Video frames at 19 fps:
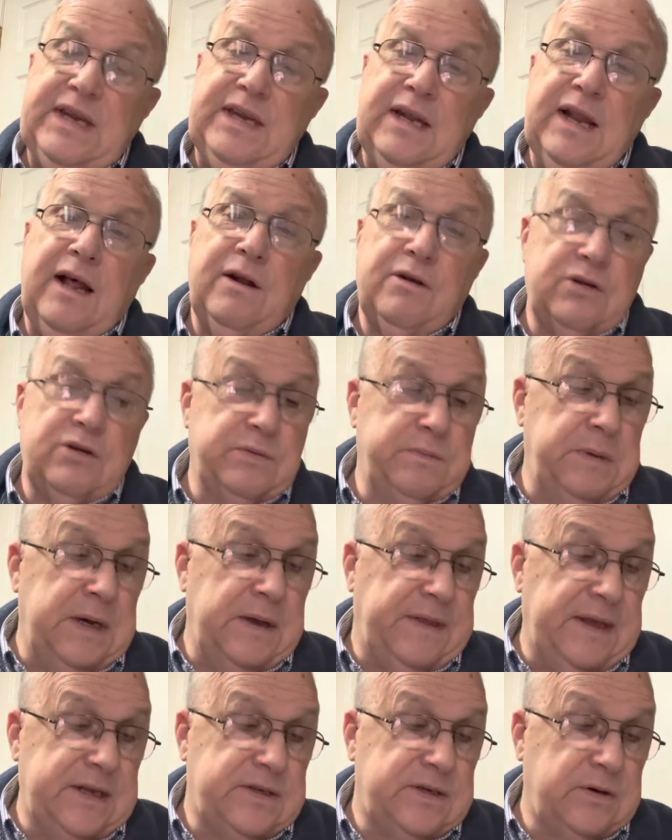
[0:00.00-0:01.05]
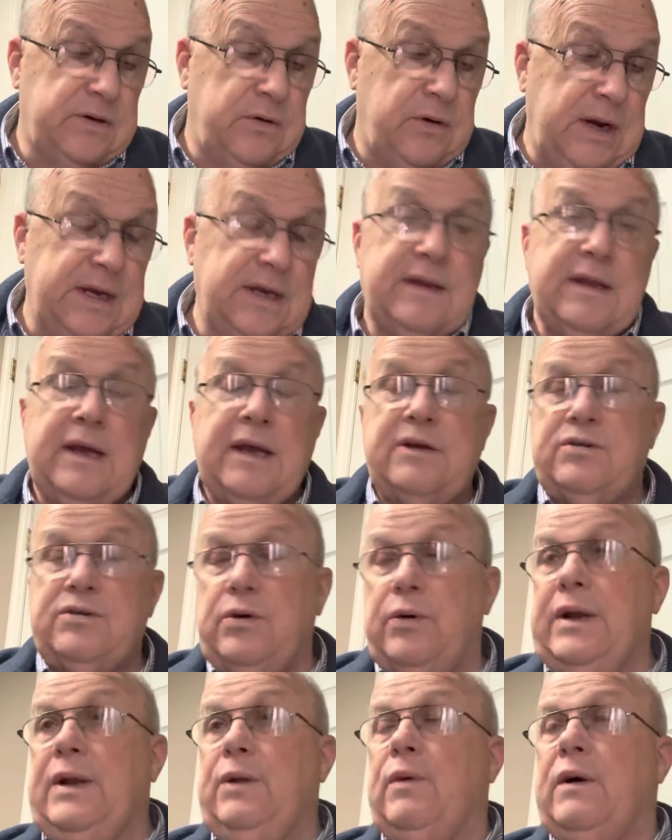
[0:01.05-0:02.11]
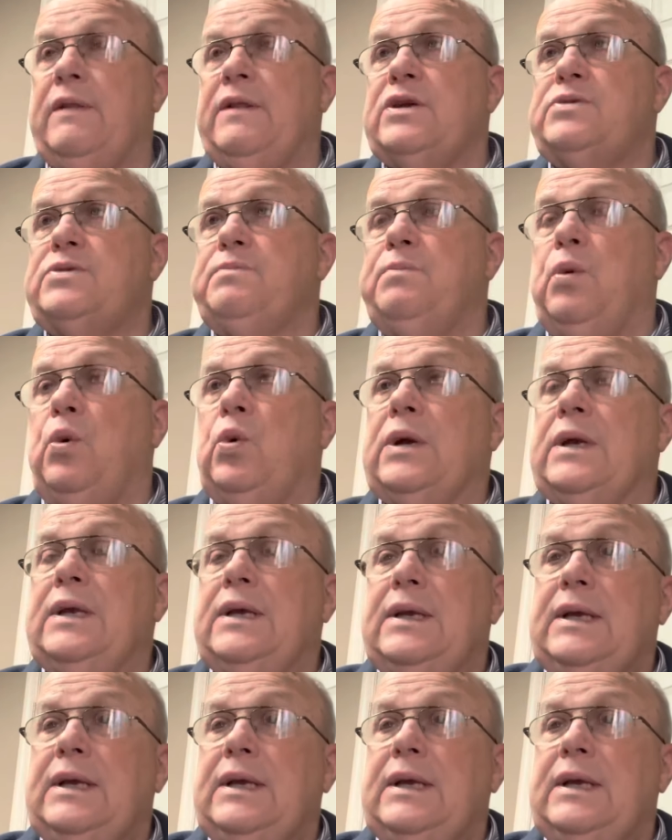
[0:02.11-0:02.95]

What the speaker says: $50 a month, that's a great thing. So anyway, this boy,